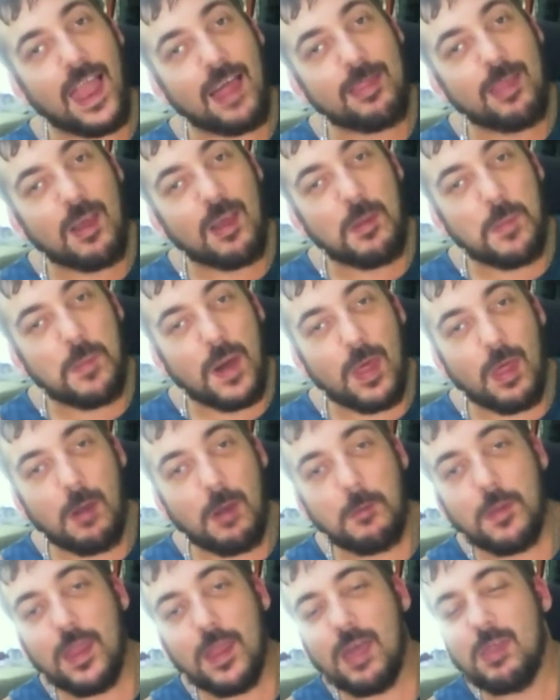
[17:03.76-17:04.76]
think about that
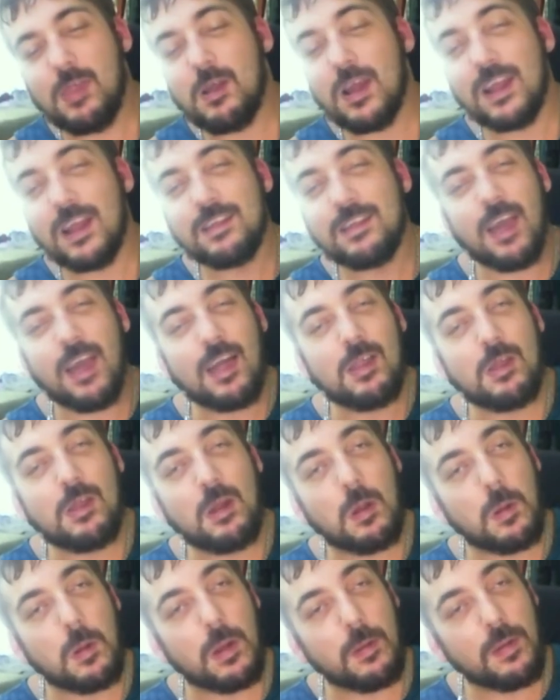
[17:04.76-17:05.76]
one either. Exactly,
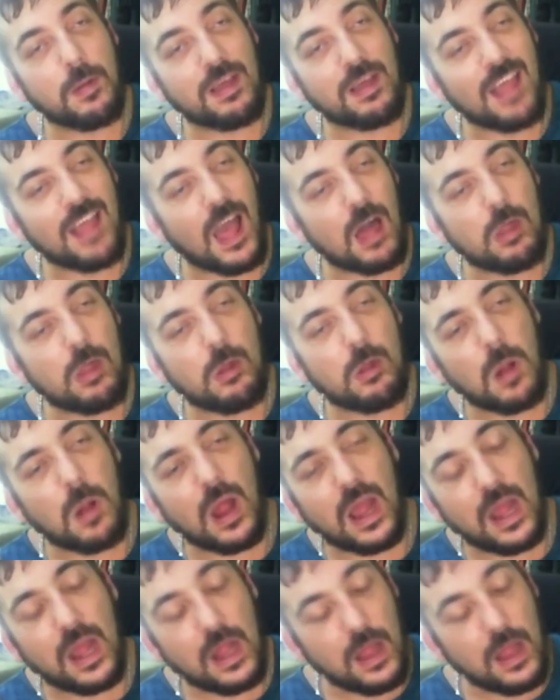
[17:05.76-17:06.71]
you're exactly right.